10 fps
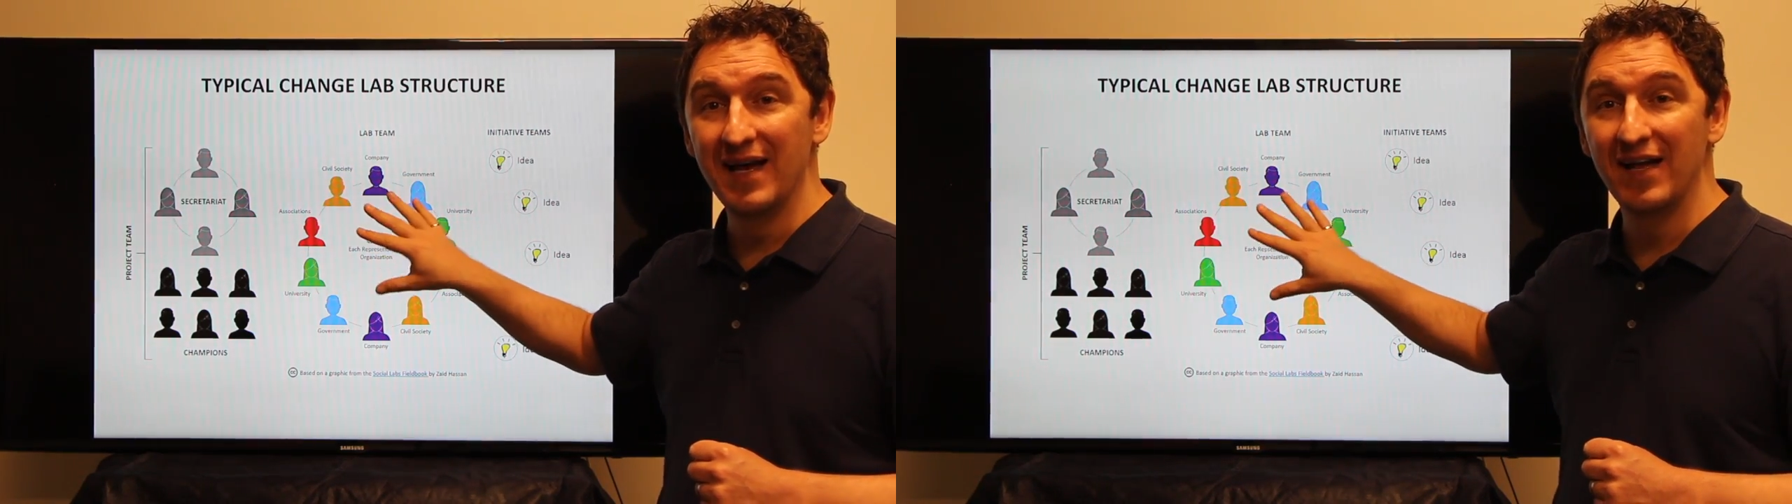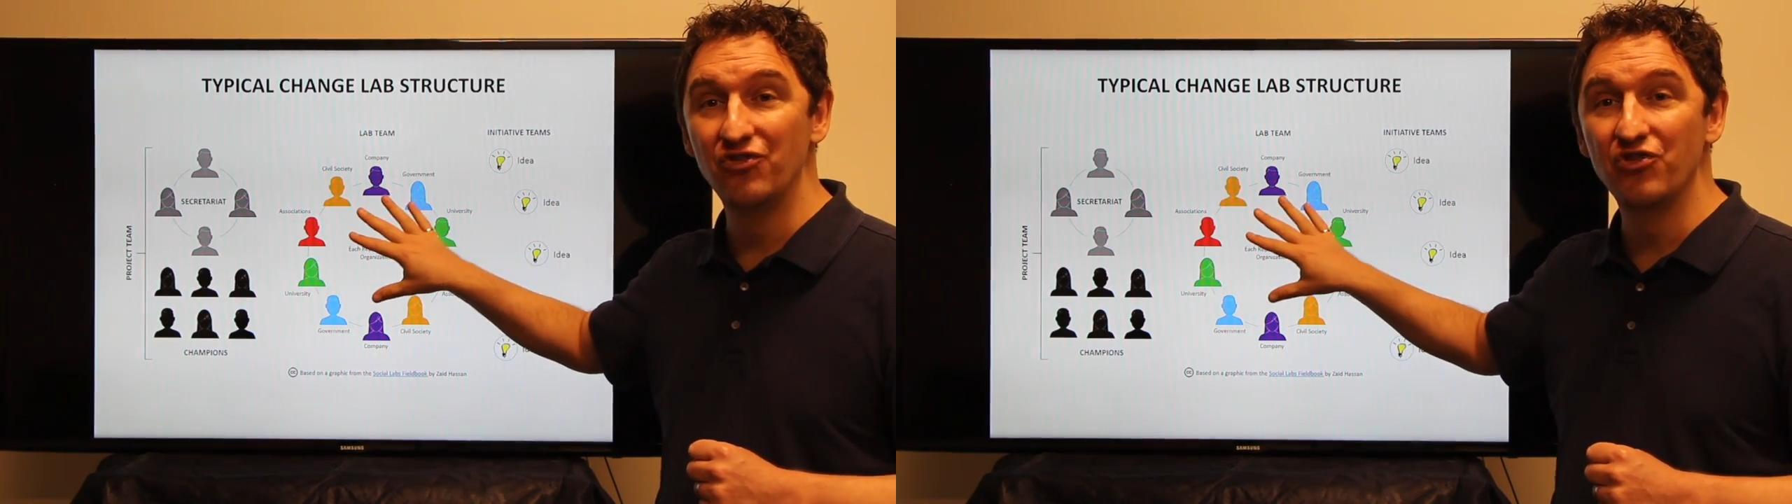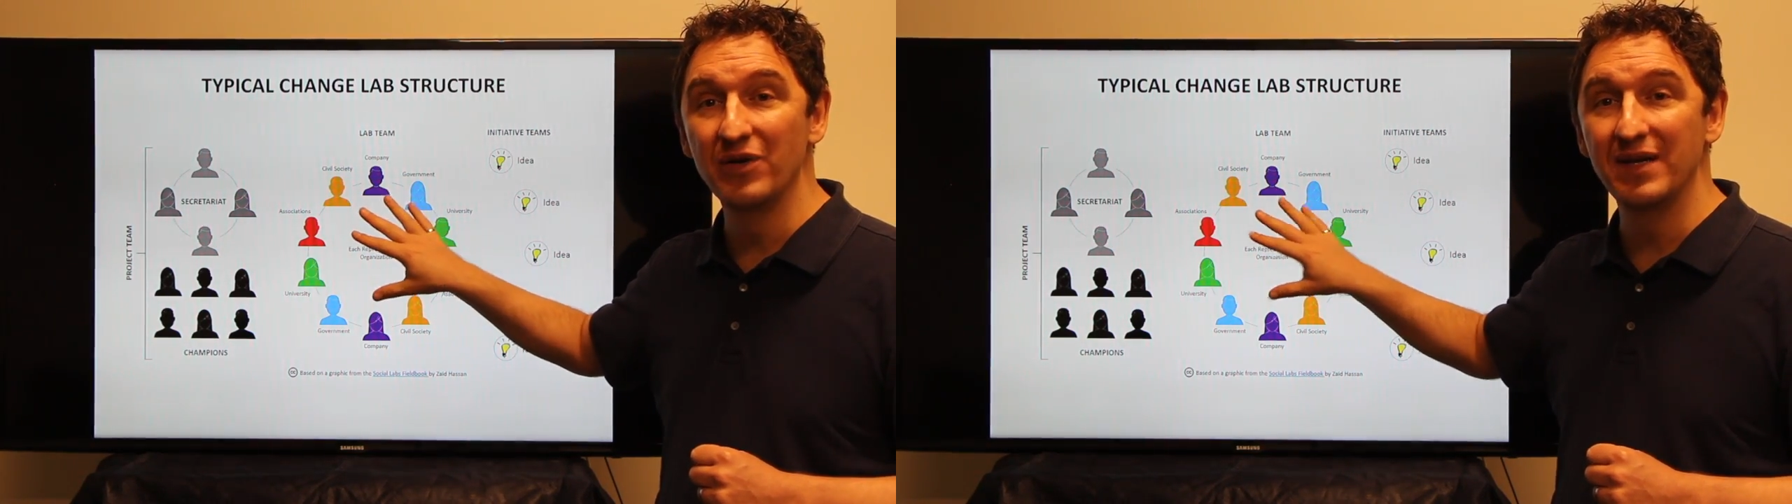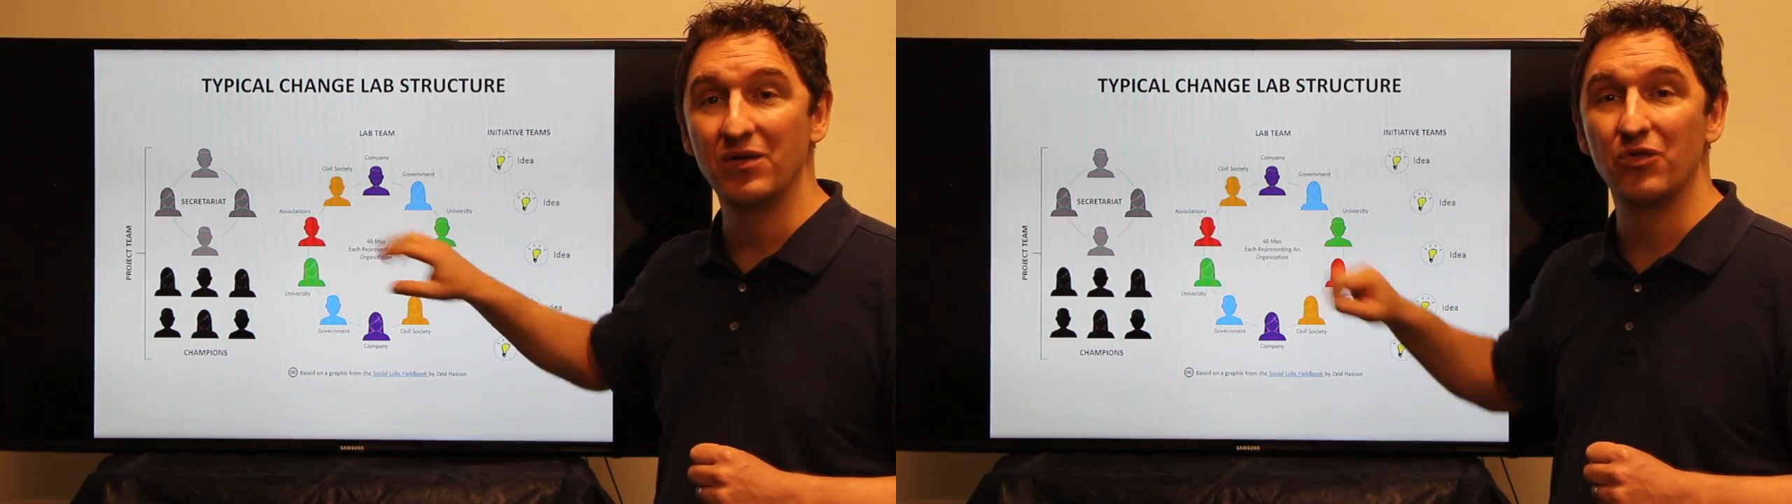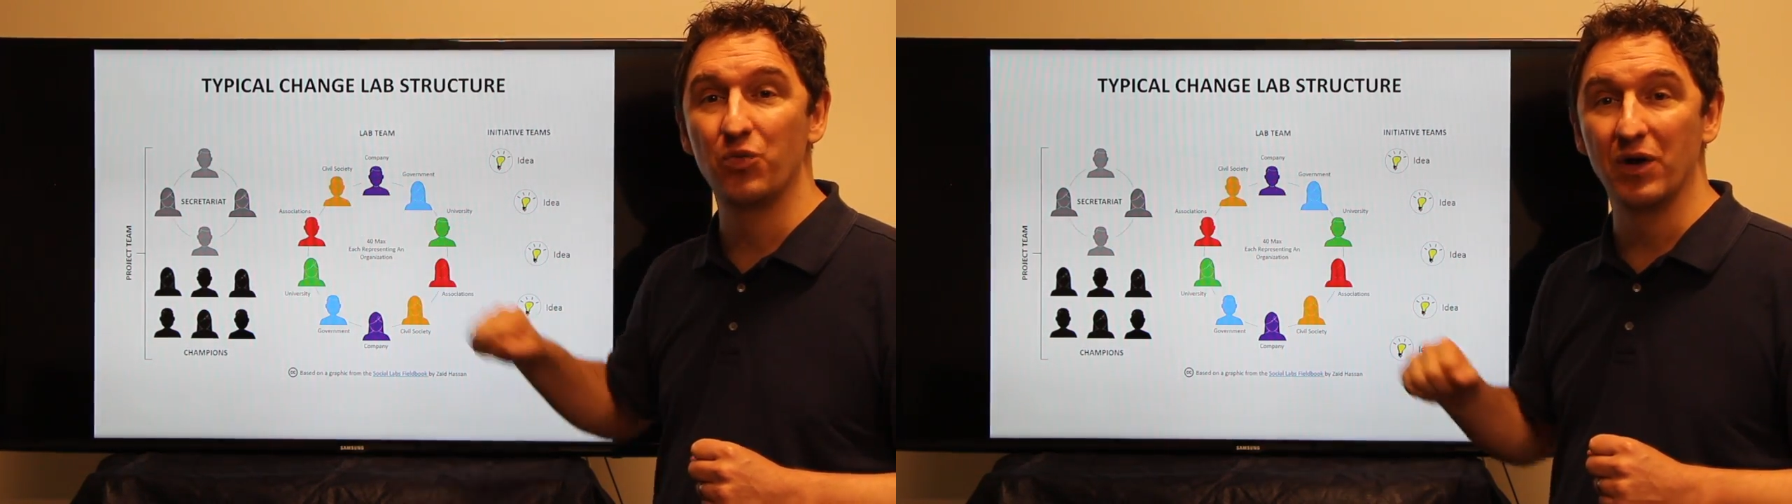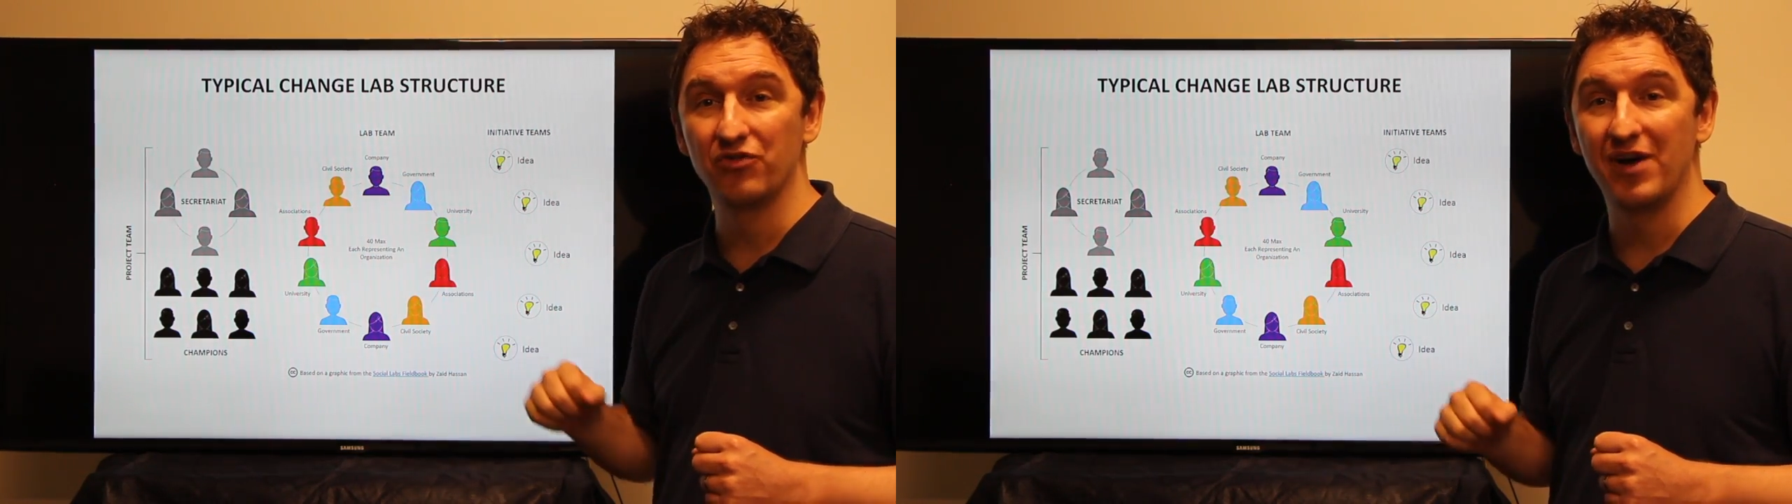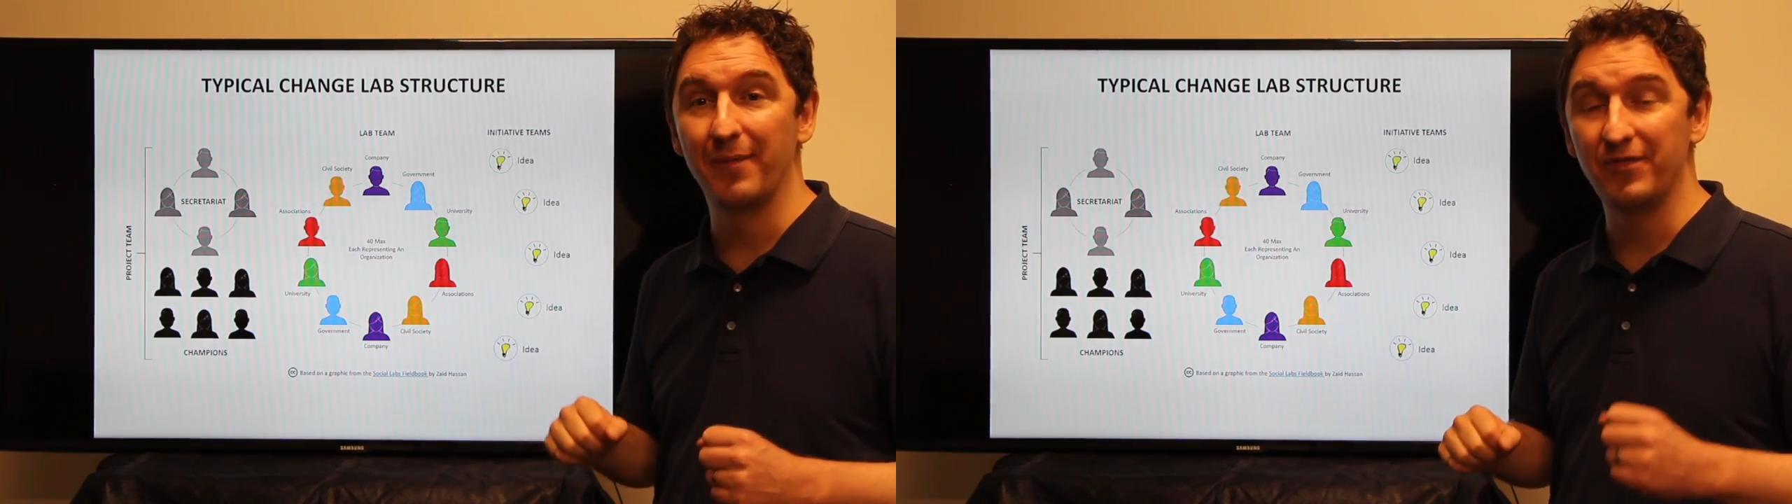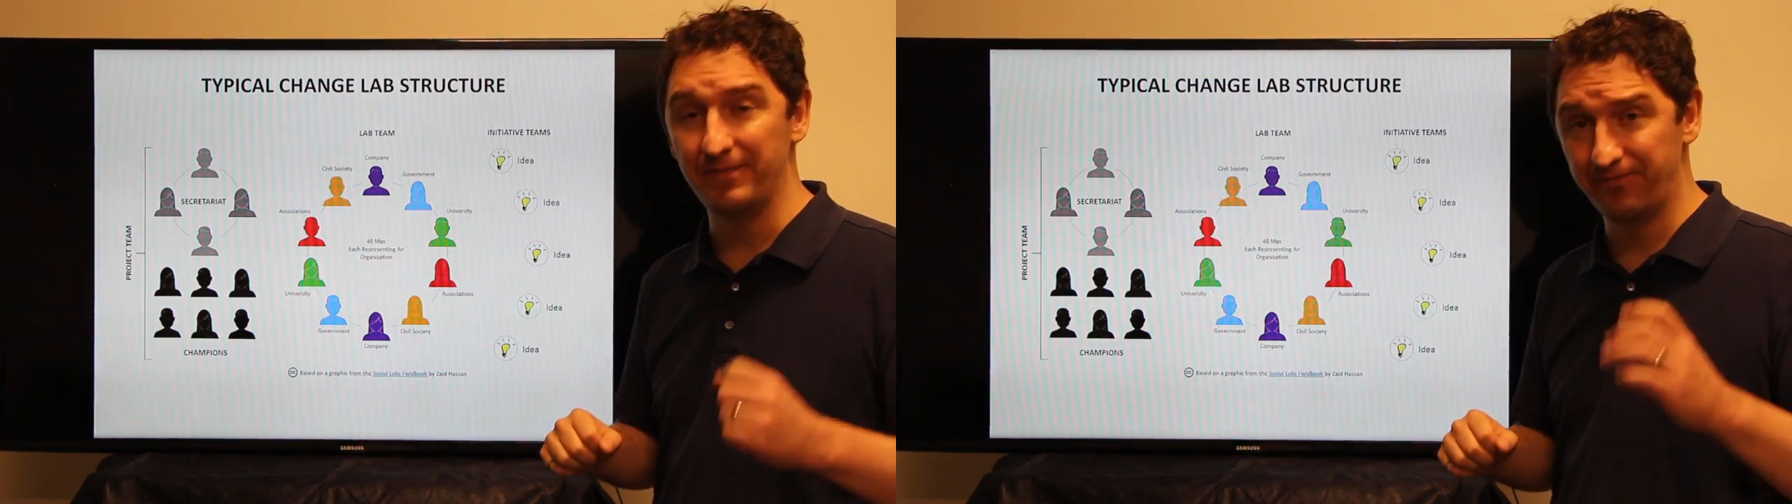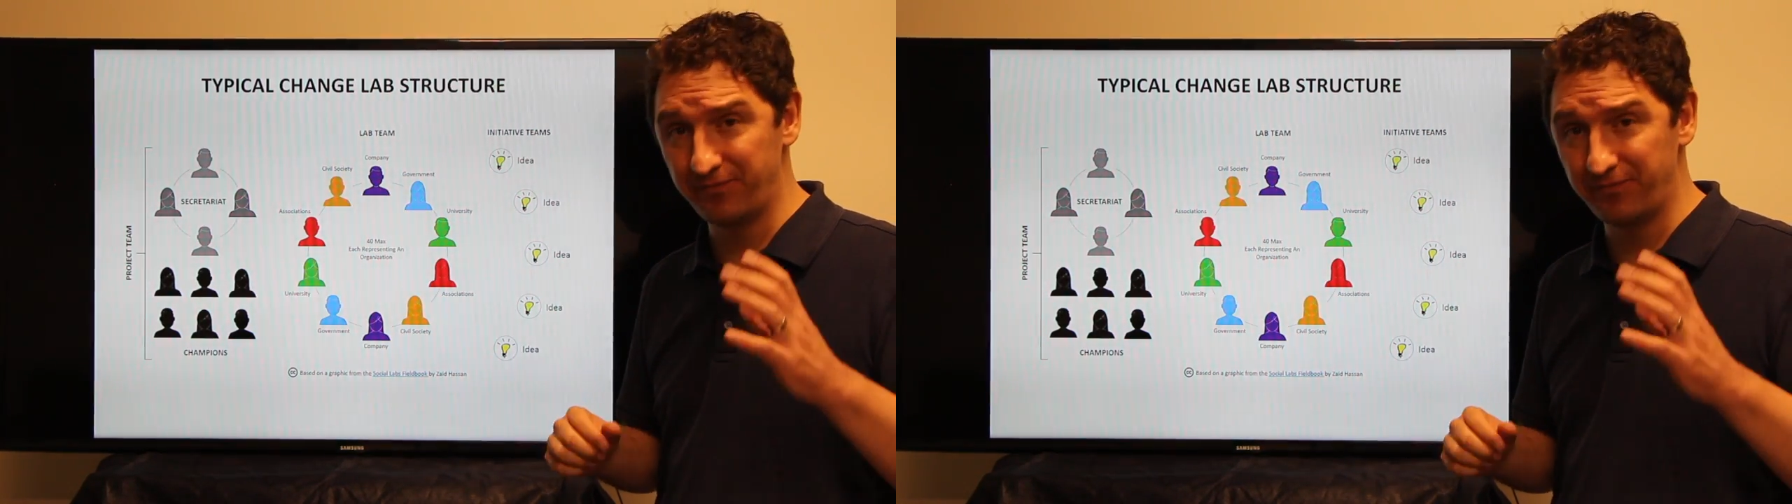And during those workshops,